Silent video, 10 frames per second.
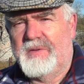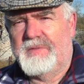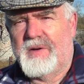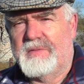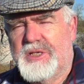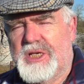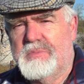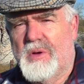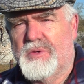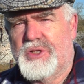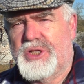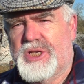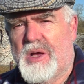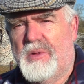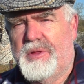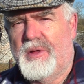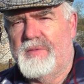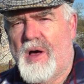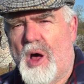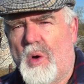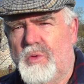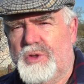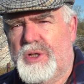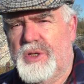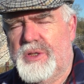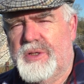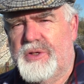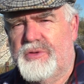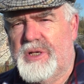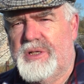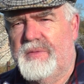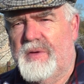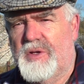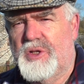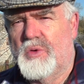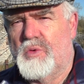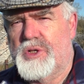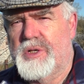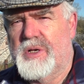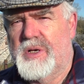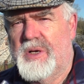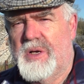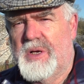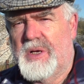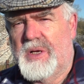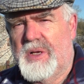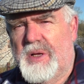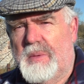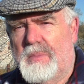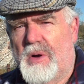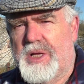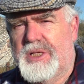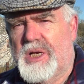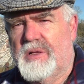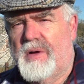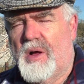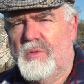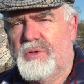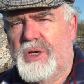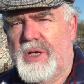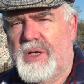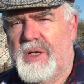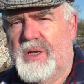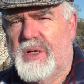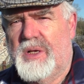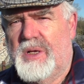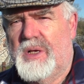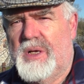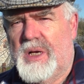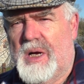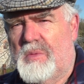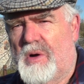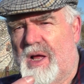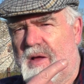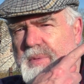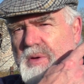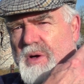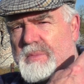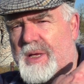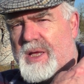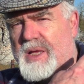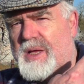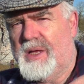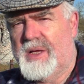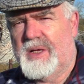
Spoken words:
or 6 miles south of Holt, the attractive Georgian market town of Holt. And what I have behind me here